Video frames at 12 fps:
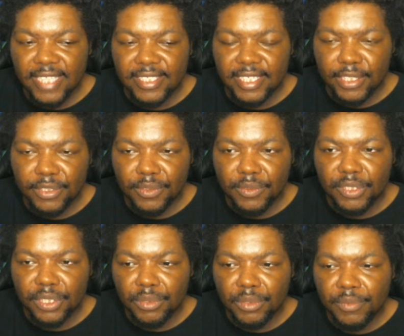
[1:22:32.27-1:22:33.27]
issues
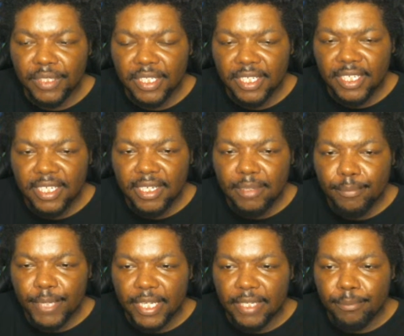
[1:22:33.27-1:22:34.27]
too,
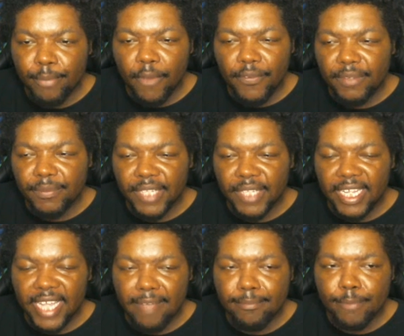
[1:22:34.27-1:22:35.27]
but both of them
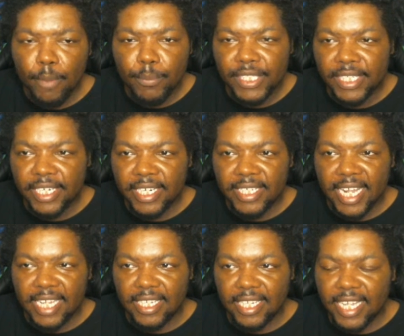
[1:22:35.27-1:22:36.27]
have moments in there that I
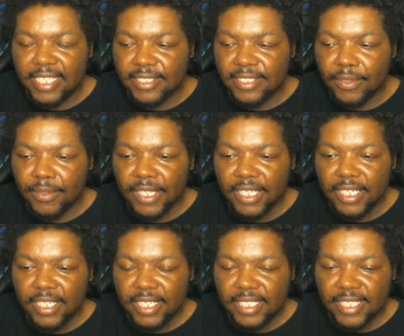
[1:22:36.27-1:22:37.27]
like. So
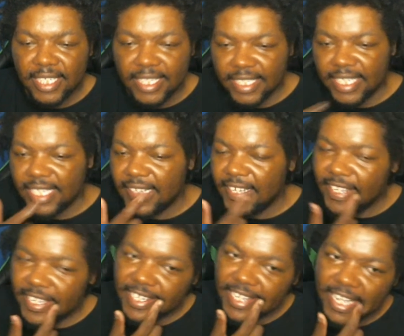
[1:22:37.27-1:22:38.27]
it's like
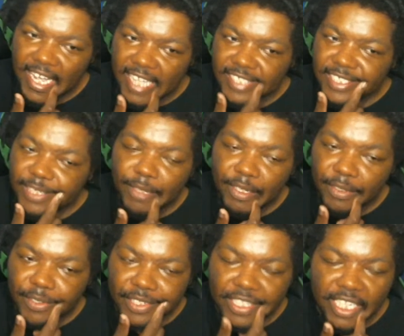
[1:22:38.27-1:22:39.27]
I still
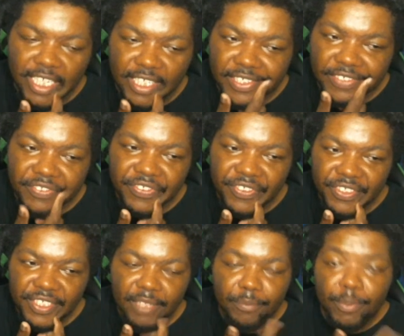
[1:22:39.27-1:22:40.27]
want to
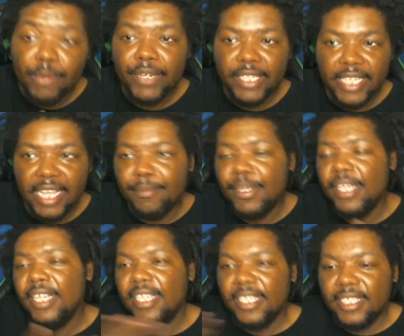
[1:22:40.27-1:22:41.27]
reread them,
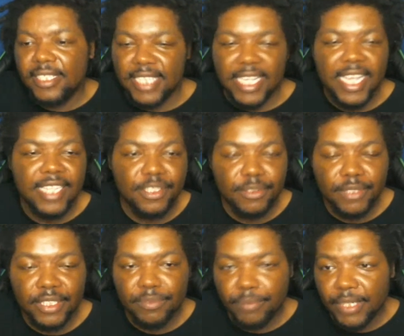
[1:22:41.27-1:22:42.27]
because I can't
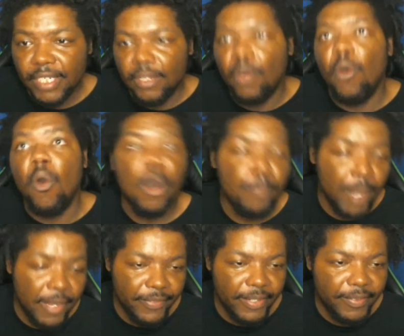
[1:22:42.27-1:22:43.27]
just read all
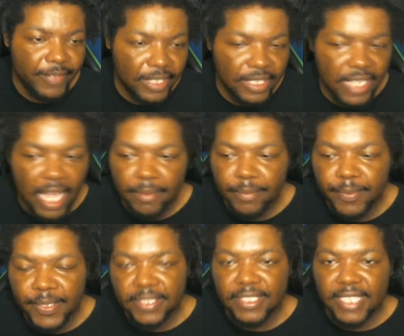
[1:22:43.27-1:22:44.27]
my favorite comic
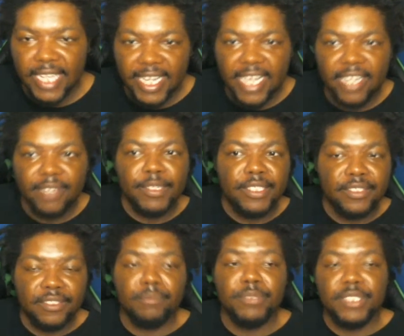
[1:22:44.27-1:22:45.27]
books. I gotta read
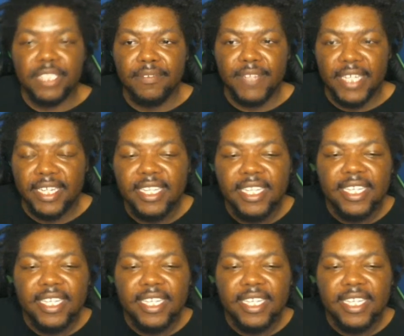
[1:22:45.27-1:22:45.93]
some stuff that